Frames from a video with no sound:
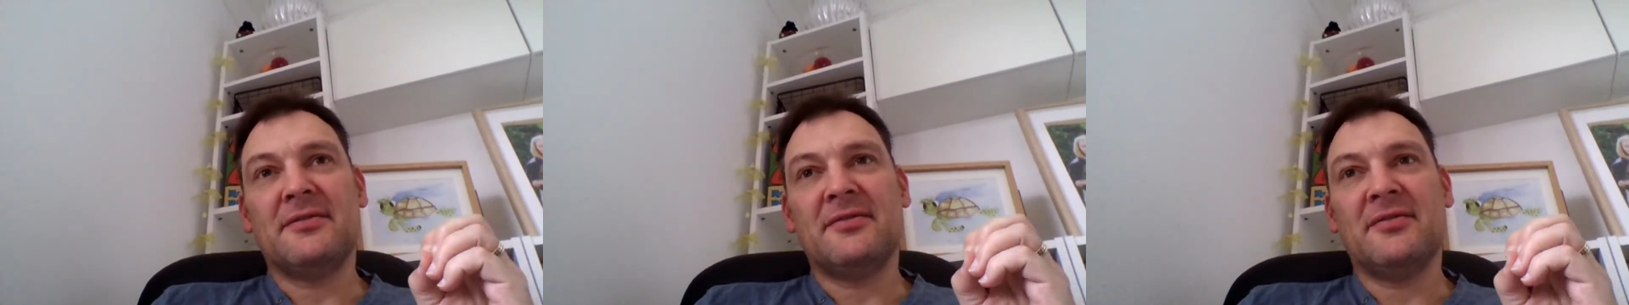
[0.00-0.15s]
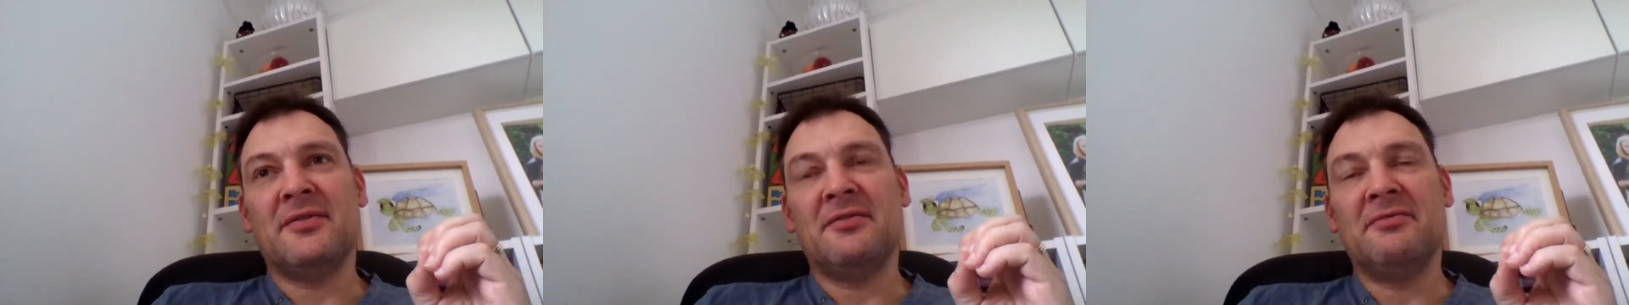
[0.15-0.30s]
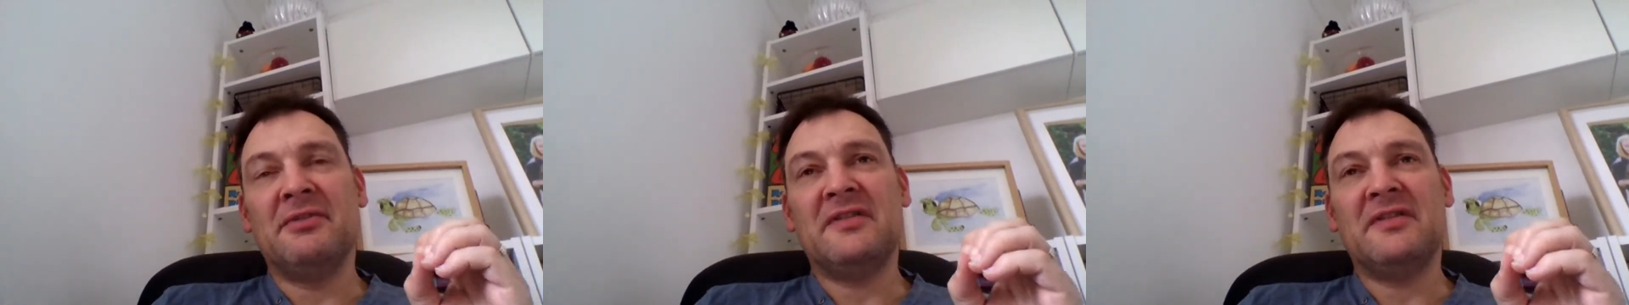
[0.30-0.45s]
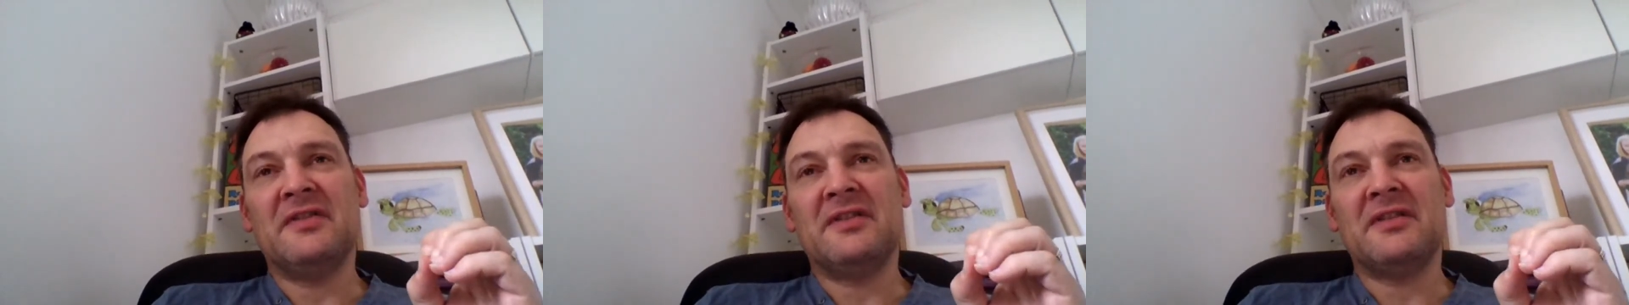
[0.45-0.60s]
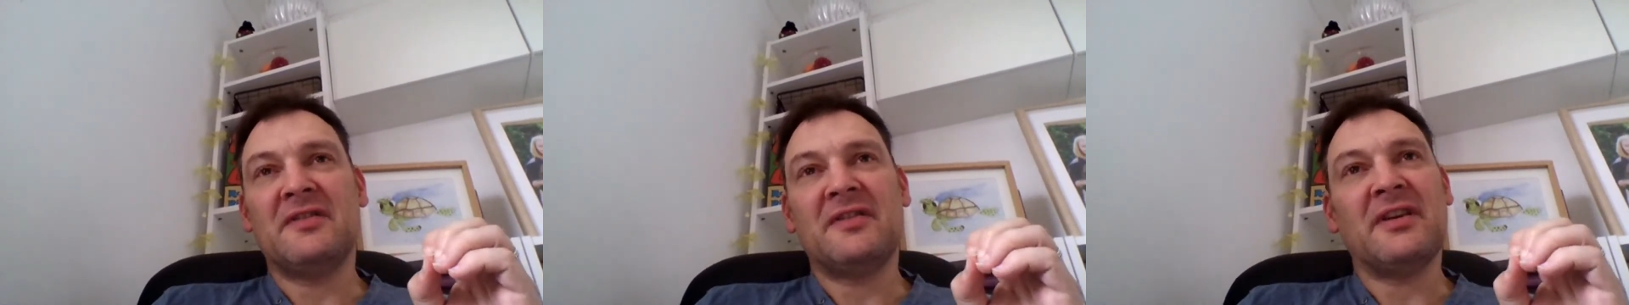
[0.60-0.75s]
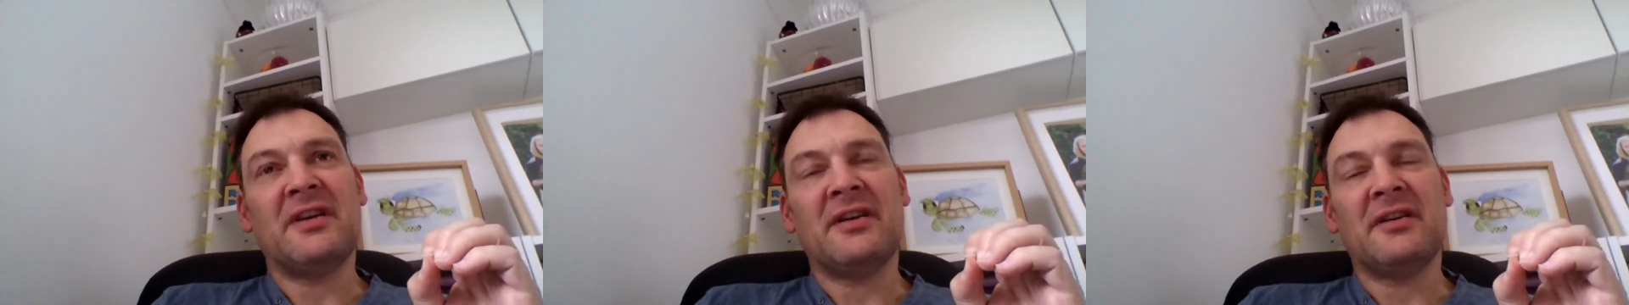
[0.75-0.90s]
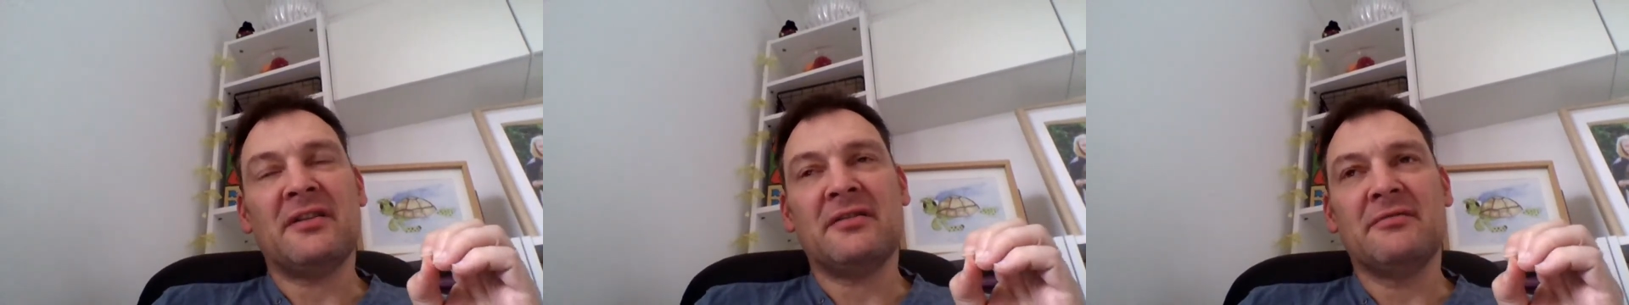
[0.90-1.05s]
the reason it's
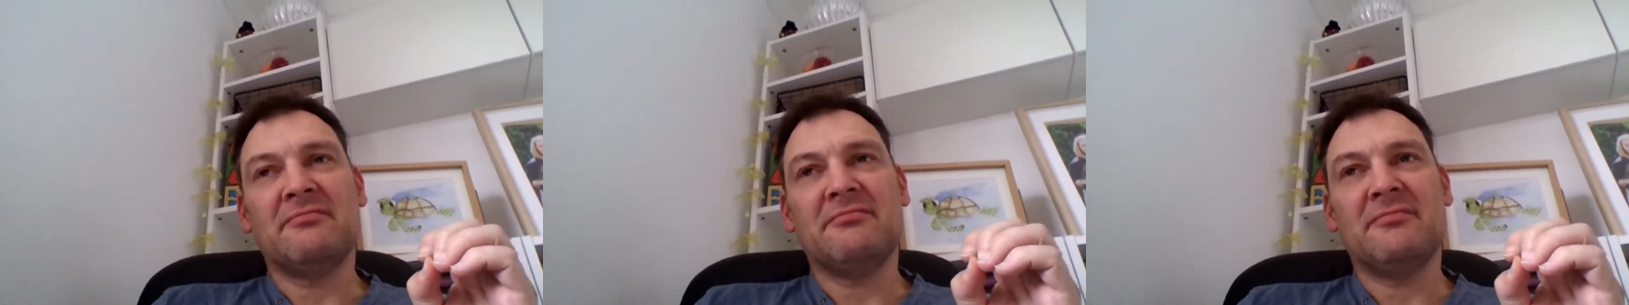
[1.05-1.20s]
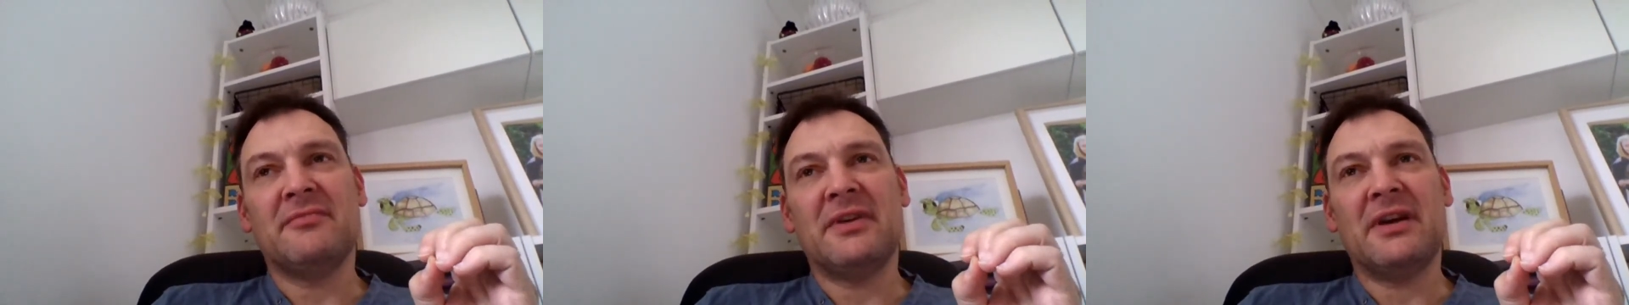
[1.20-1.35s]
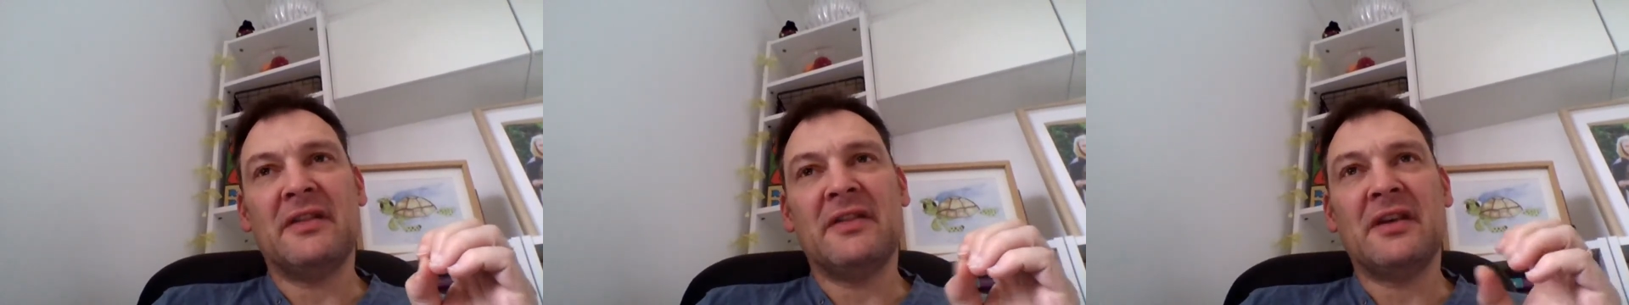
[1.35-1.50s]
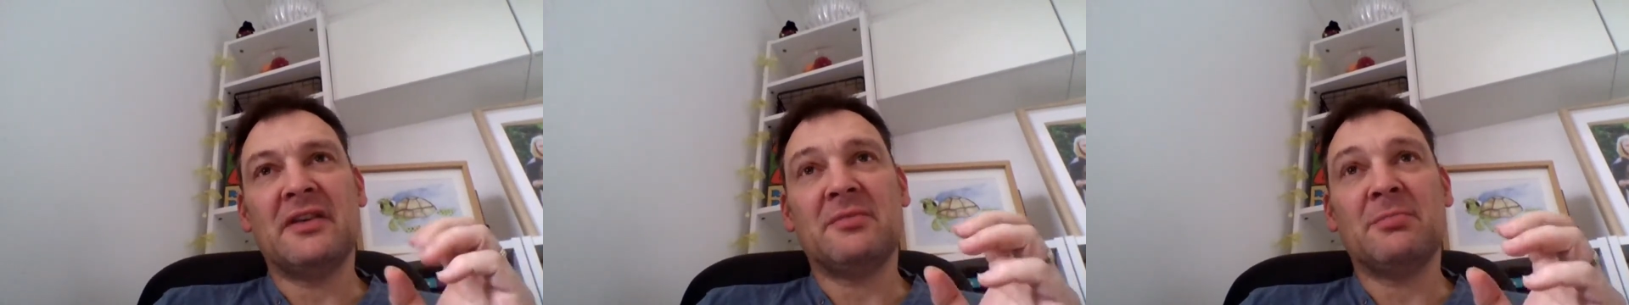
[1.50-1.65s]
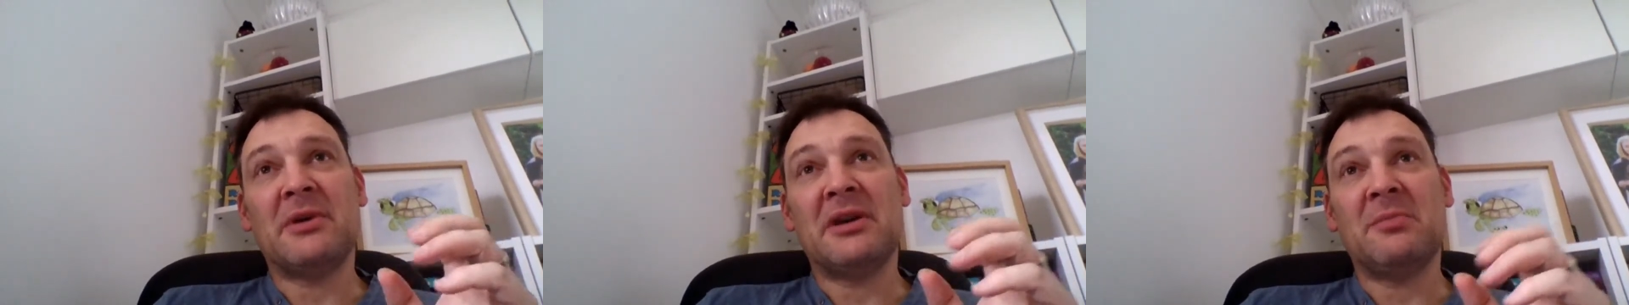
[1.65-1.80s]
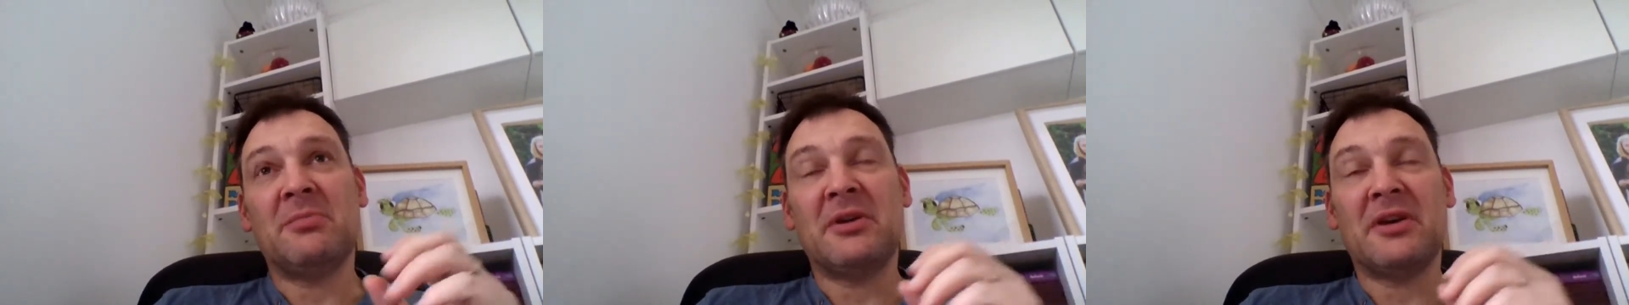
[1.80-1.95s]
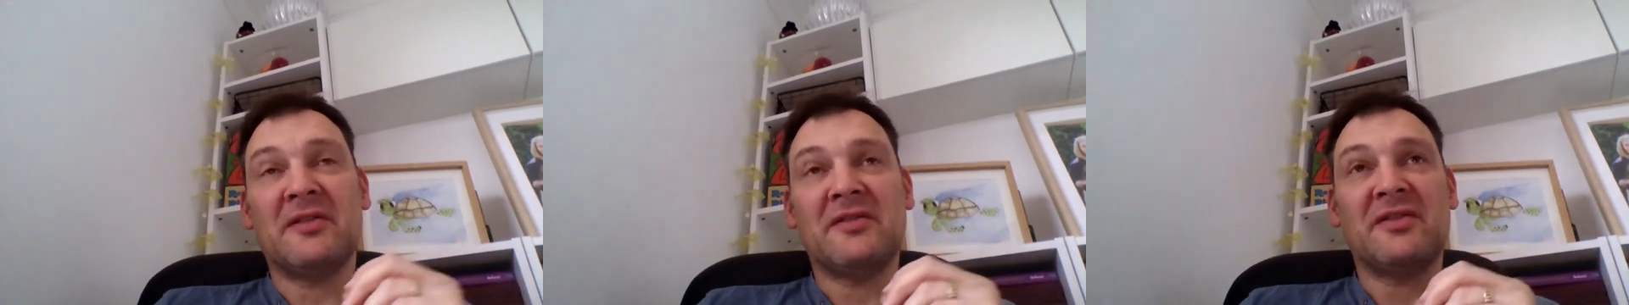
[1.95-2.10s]
there, and this might
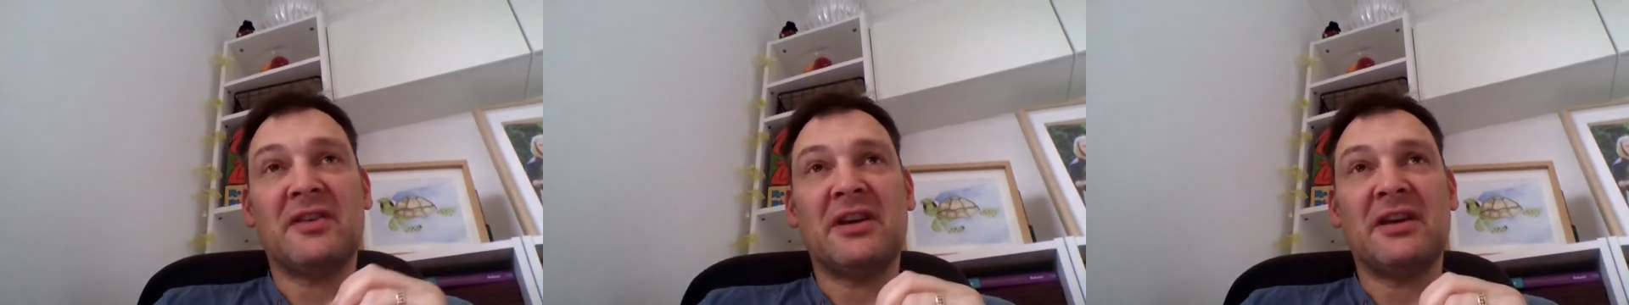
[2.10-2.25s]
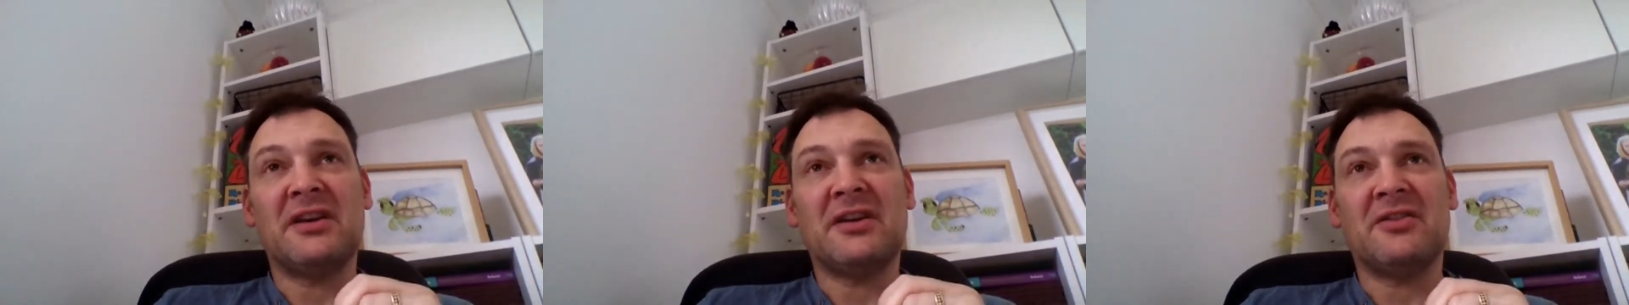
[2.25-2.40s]
be a slight